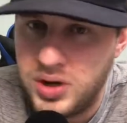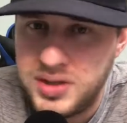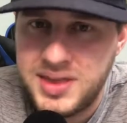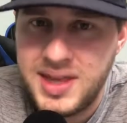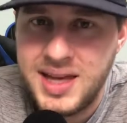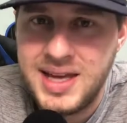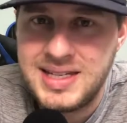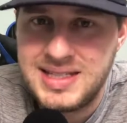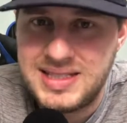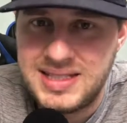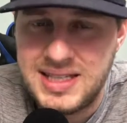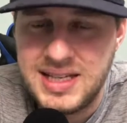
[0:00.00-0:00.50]

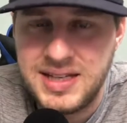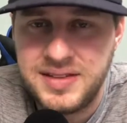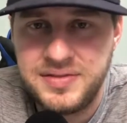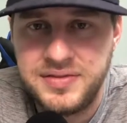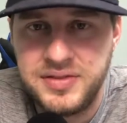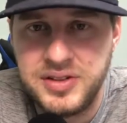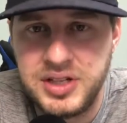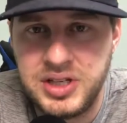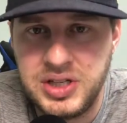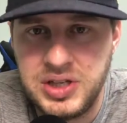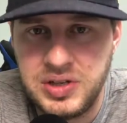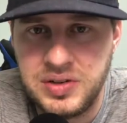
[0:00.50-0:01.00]
that did
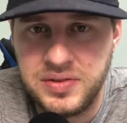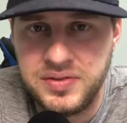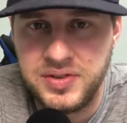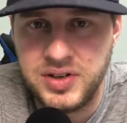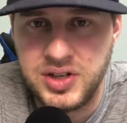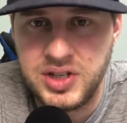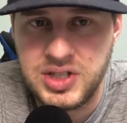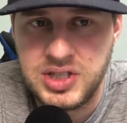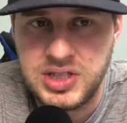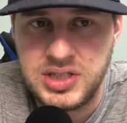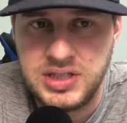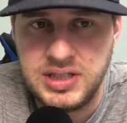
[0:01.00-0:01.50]
for the
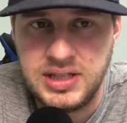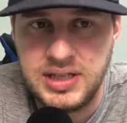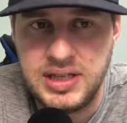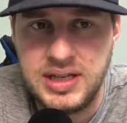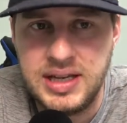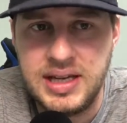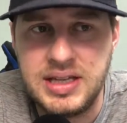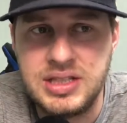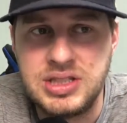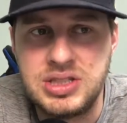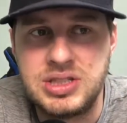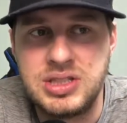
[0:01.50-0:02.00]
university,
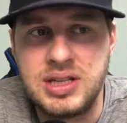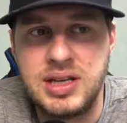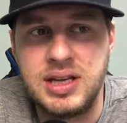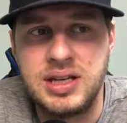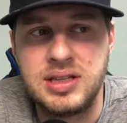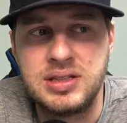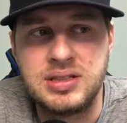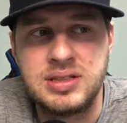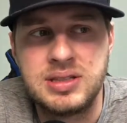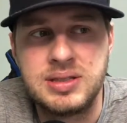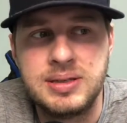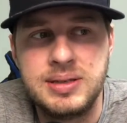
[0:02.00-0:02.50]

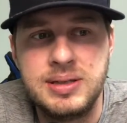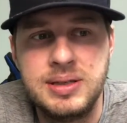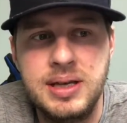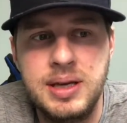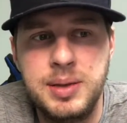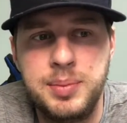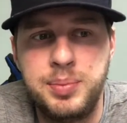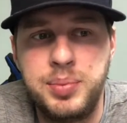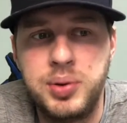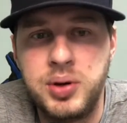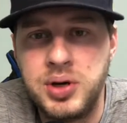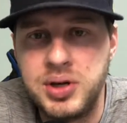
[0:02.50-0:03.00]

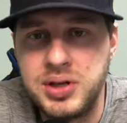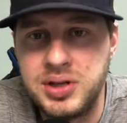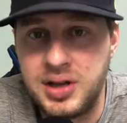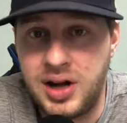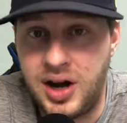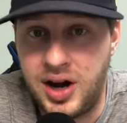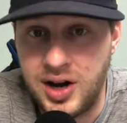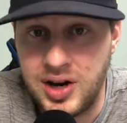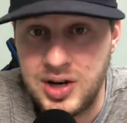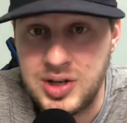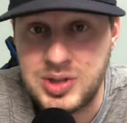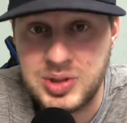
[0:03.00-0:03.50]
it put
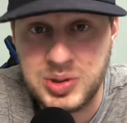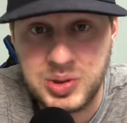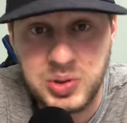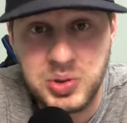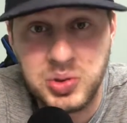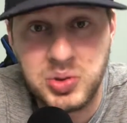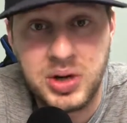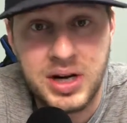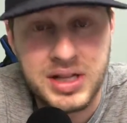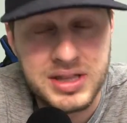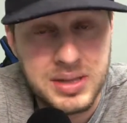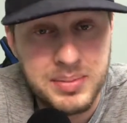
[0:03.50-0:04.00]
our
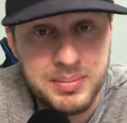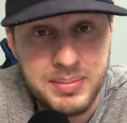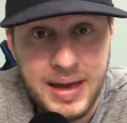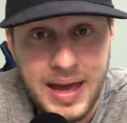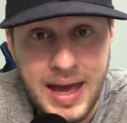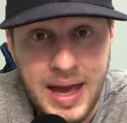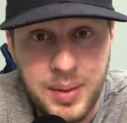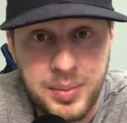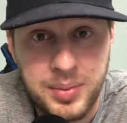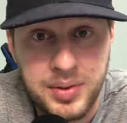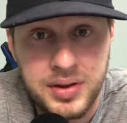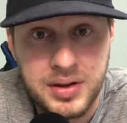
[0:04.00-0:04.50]
school on the
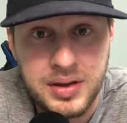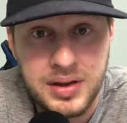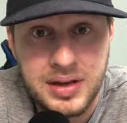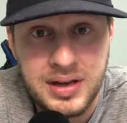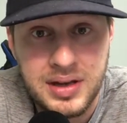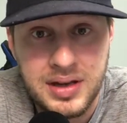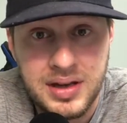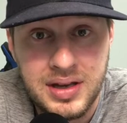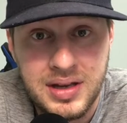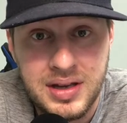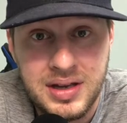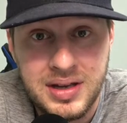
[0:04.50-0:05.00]
map.
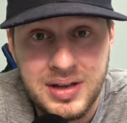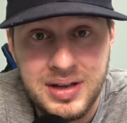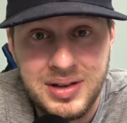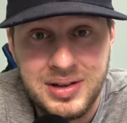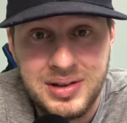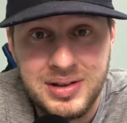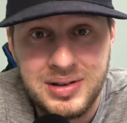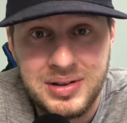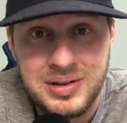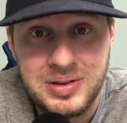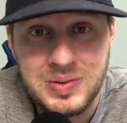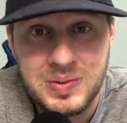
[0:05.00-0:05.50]

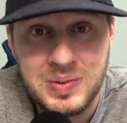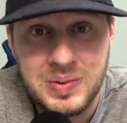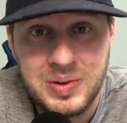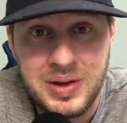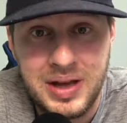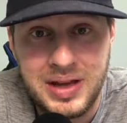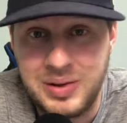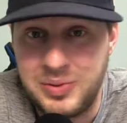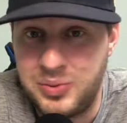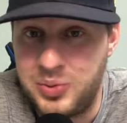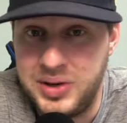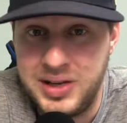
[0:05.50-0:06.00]

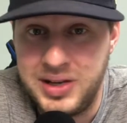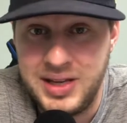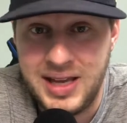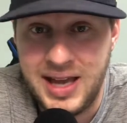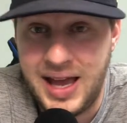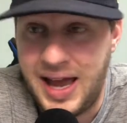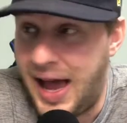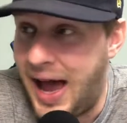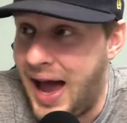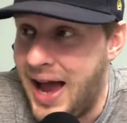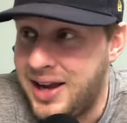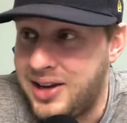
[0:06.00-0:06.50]
Like
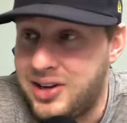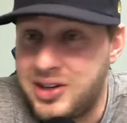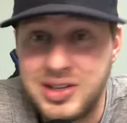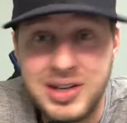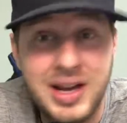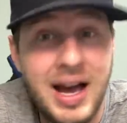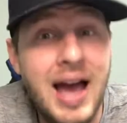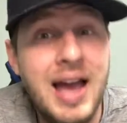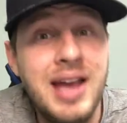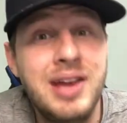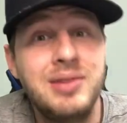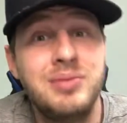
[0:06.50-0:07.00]

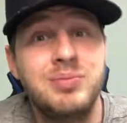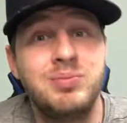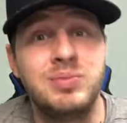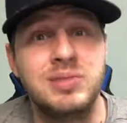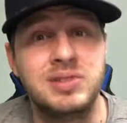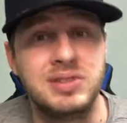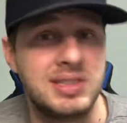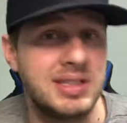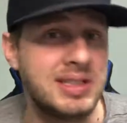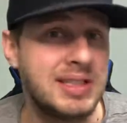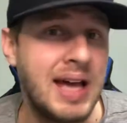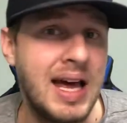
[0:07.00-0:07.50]
I
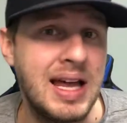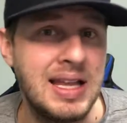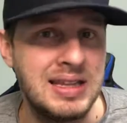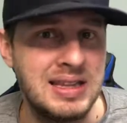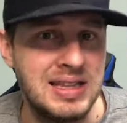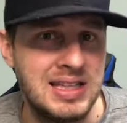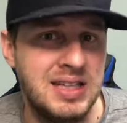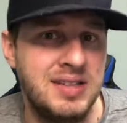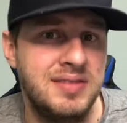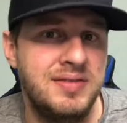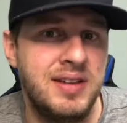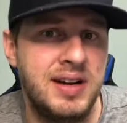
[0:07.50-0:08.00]
did not
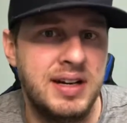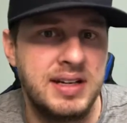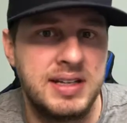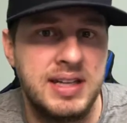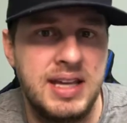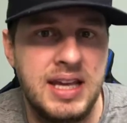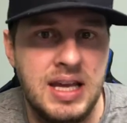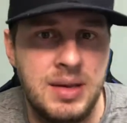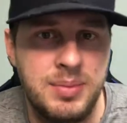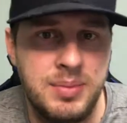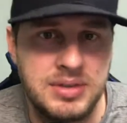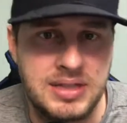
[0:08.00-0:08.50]
live on
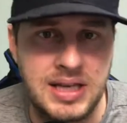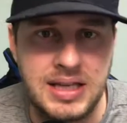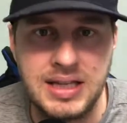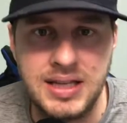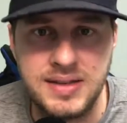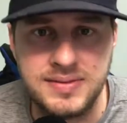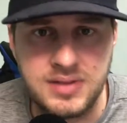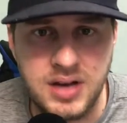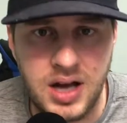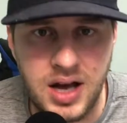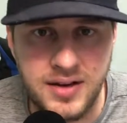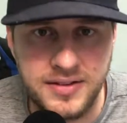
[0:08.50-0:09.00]
campus. I
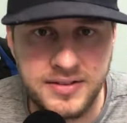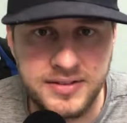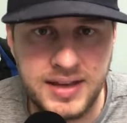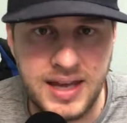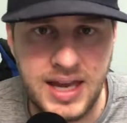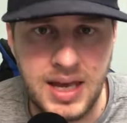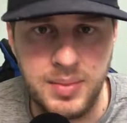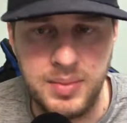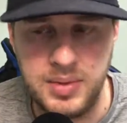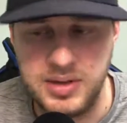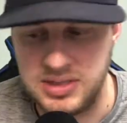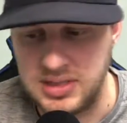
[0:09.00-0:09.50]
lived off
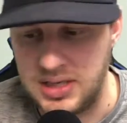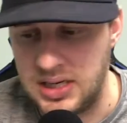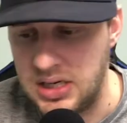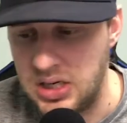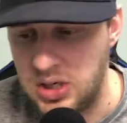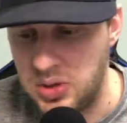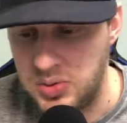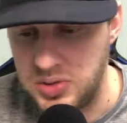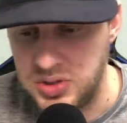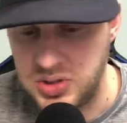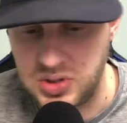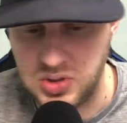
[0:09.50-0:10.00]
campus. I
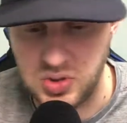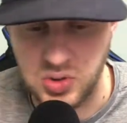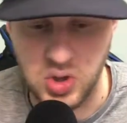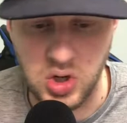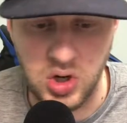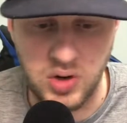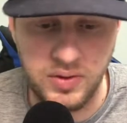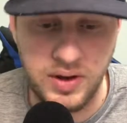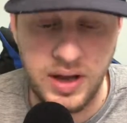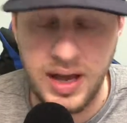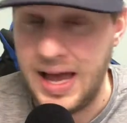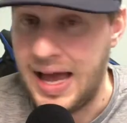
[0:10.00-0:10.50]
always
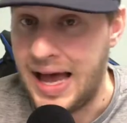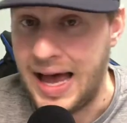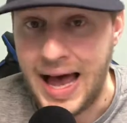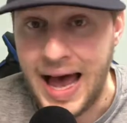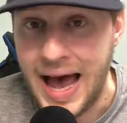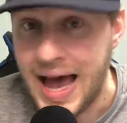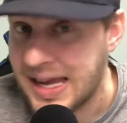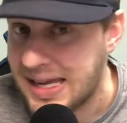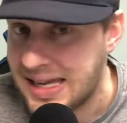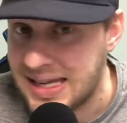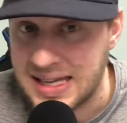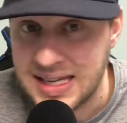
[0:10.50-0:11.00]
drove.
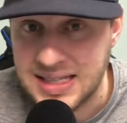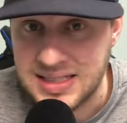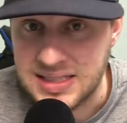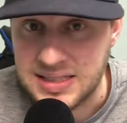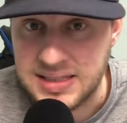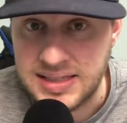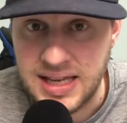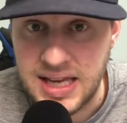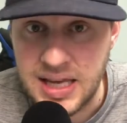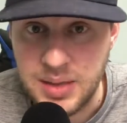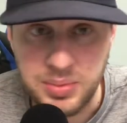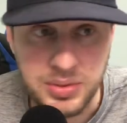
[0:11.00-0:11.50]
I could get to
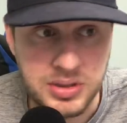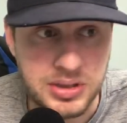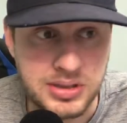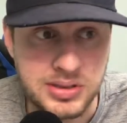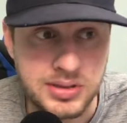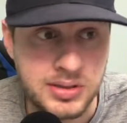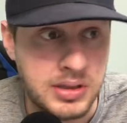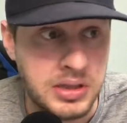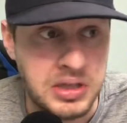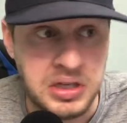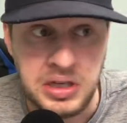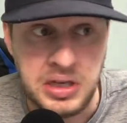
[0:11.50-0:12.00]

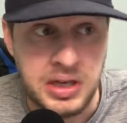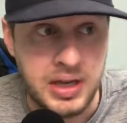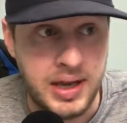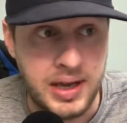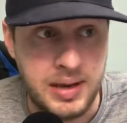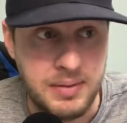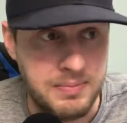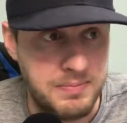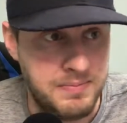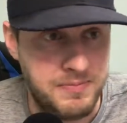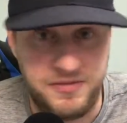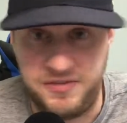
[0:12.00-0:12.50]
campus
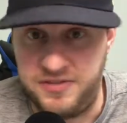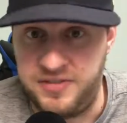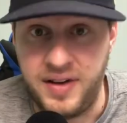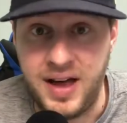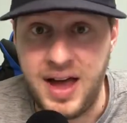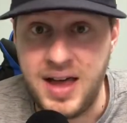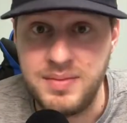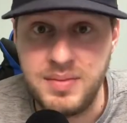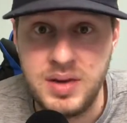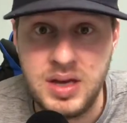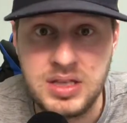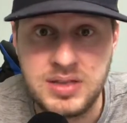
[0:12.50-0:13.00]

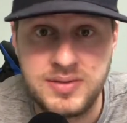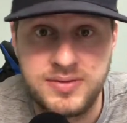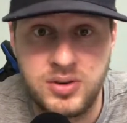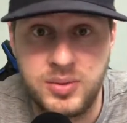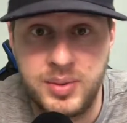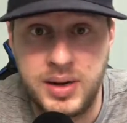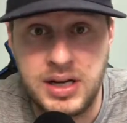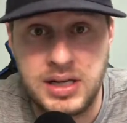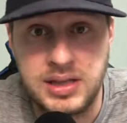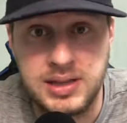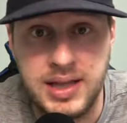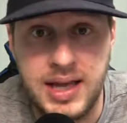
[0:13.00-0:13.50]
5 minutes before
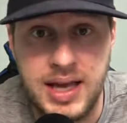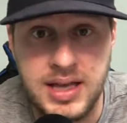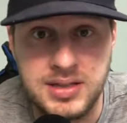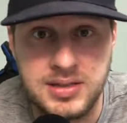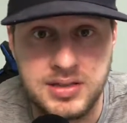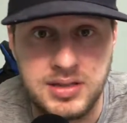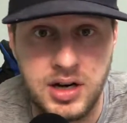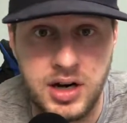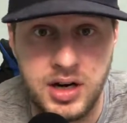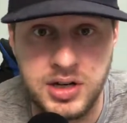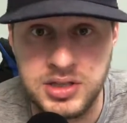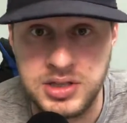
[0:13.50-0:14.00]
my class
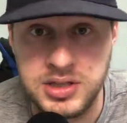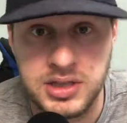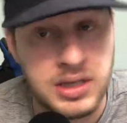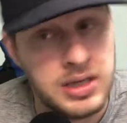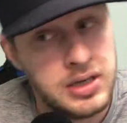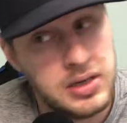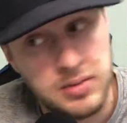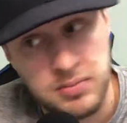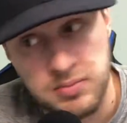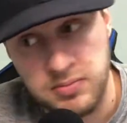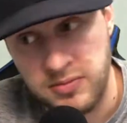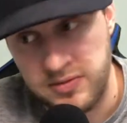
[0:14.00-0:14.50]
starts,
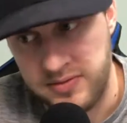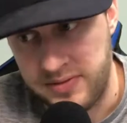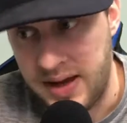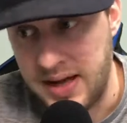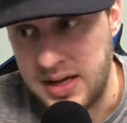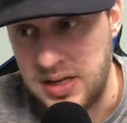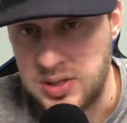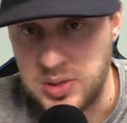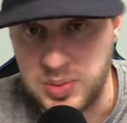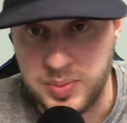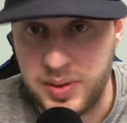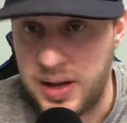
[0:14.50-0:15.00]
find
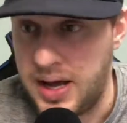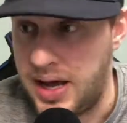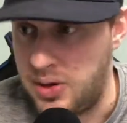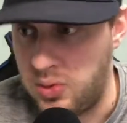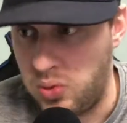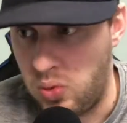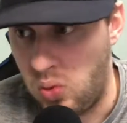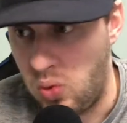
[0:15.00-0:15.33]
a spot, and